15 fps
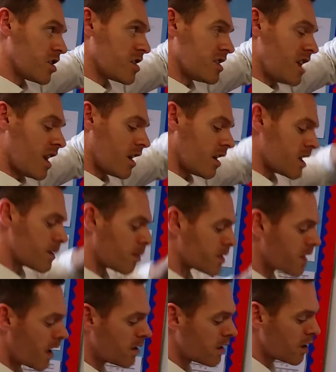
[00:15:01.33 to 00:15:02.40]
just did it as a
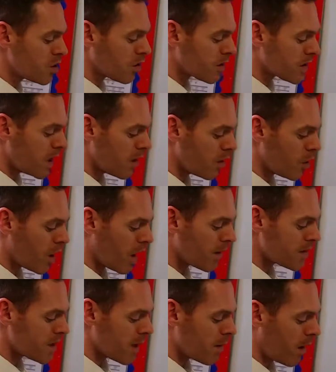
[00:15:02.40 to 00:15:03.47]
percentage, you'll see that you get
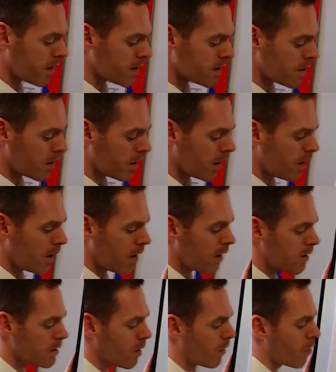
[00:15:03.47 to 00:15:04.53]
the same answer.
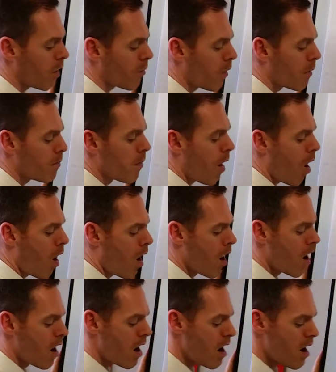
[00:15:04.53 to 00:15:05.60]
So I've got my
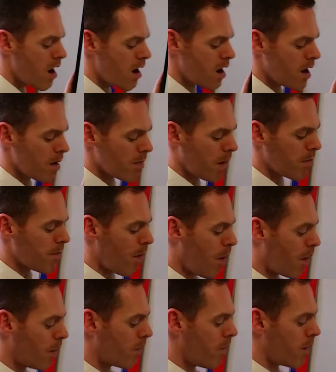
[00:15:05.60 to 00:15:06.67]
bar
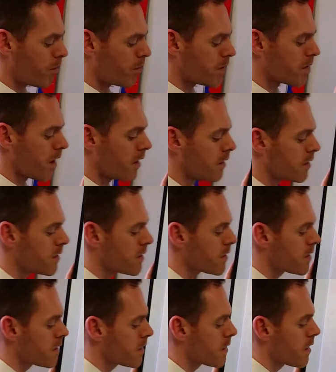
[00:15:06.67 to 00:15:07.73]

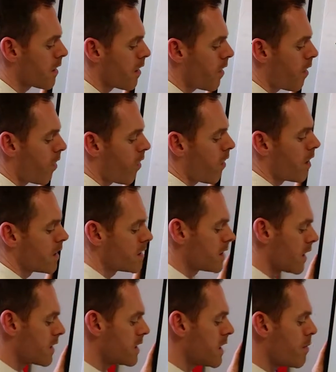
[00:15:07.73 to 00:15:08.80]
represents
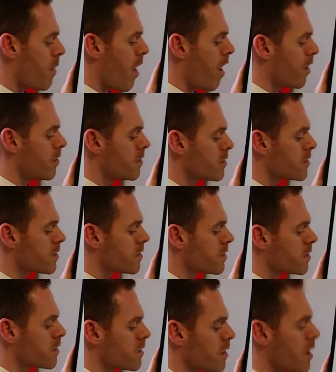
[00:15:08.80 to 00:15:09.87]

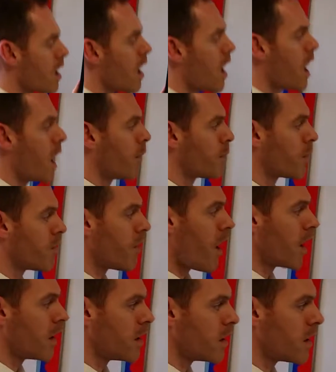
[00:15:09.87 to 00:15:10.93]
£60. I'm
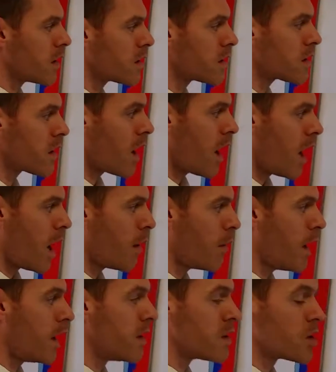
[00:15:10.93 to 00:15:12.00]
dividing it
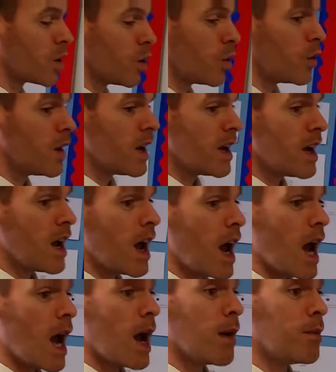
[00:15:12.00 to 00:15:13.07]
into
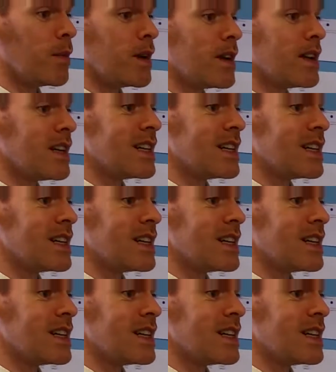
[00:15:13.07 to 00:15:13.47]
10